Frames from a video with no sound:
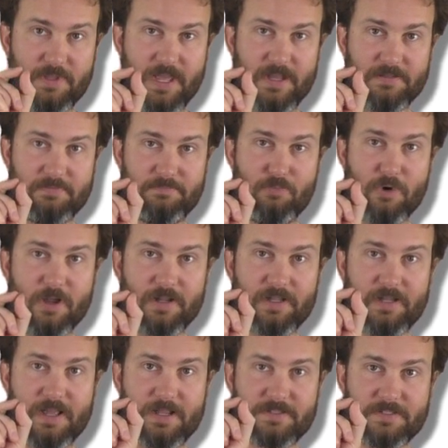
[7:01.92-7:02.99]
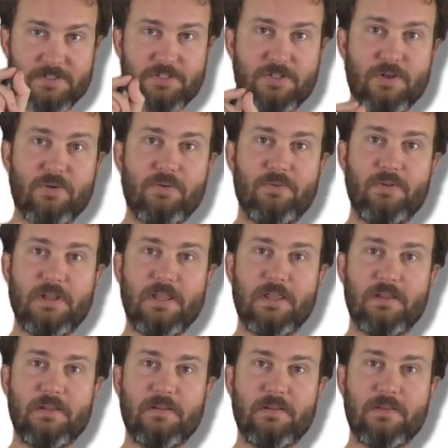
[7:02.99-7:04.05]
that where it connects is shown
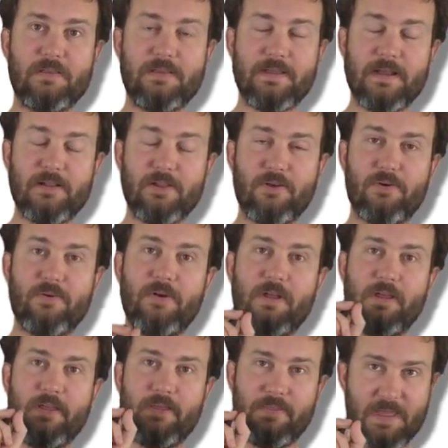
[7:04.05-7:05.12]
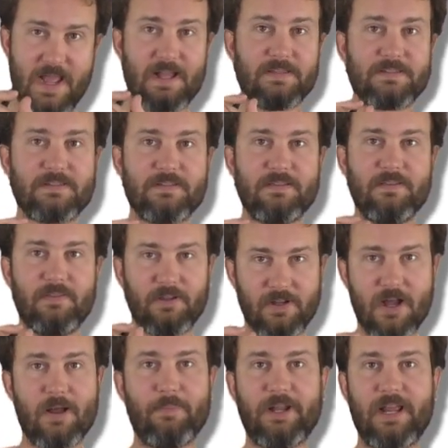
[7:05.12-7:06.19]
in yellow, that's the
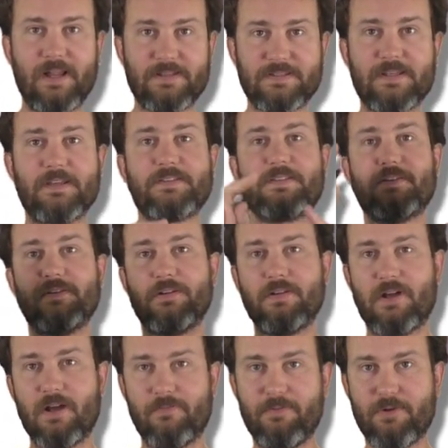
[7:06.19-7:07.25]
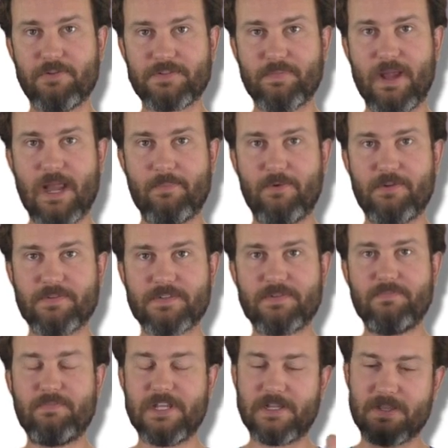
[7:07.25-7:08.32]
common ancestor of those mammals,
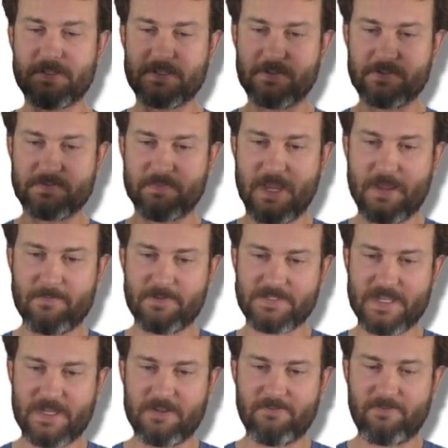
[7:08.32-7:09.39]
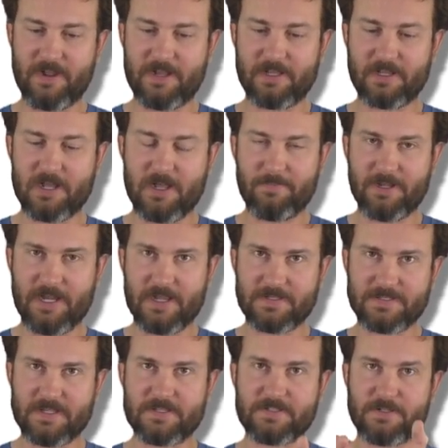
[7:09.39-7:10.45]
because those mammals had to find a common
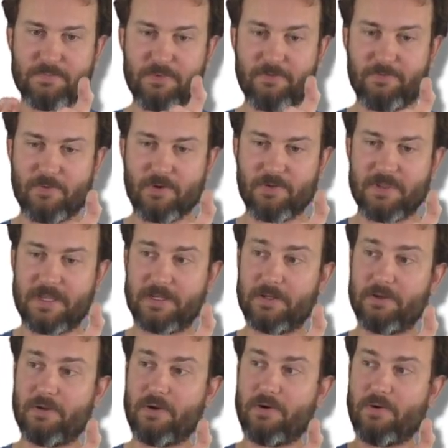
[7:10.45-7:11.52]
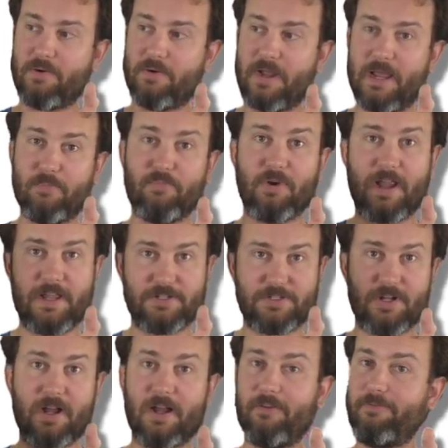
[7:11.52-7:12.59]
ancestor before they can go and branch
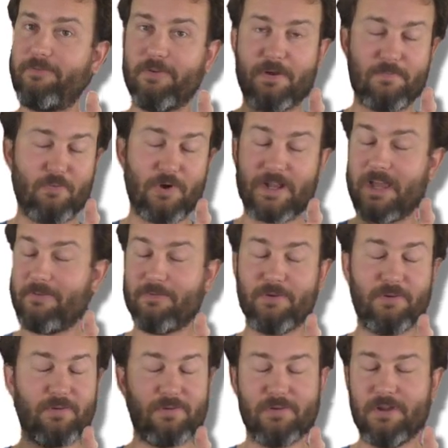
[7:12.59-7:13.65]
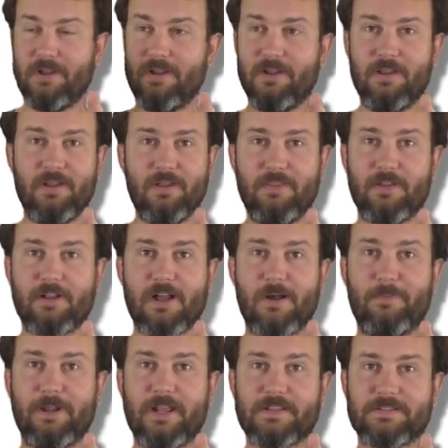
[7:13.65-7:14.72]
off from whatever the
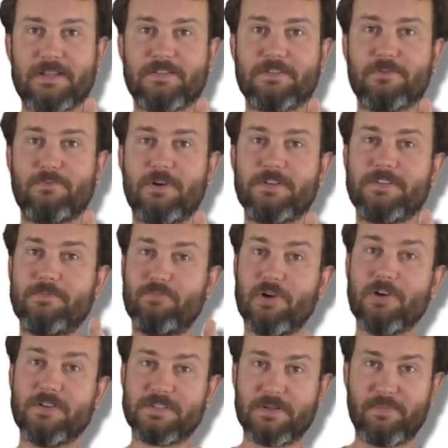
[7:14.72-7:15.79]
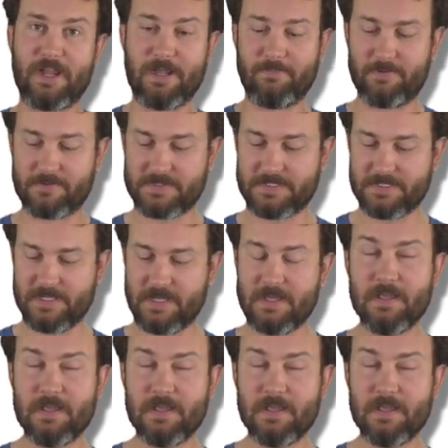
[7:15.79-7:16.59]
common ancestor was of birds and mammals.